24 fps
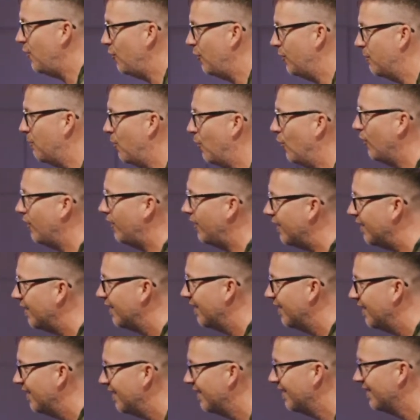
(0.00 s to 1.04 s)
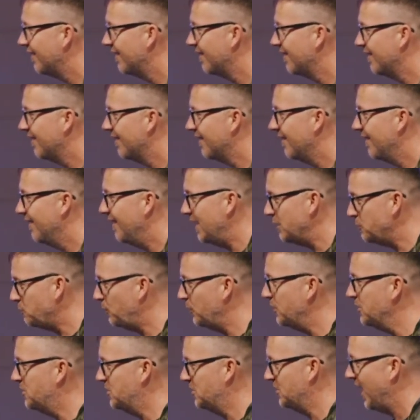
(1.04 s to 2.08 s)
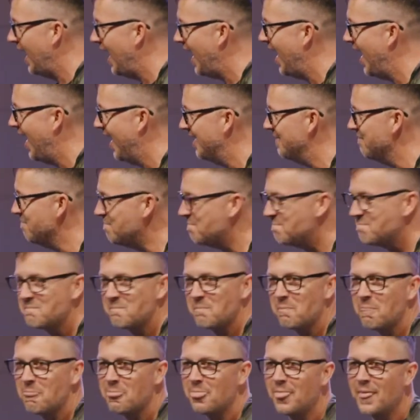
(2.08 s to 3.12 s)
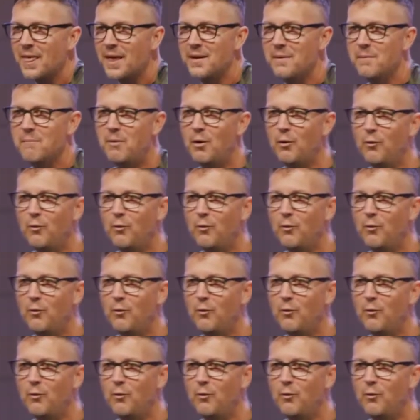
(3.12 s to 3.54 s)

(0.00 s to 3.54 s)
or more. That's pretty sad. But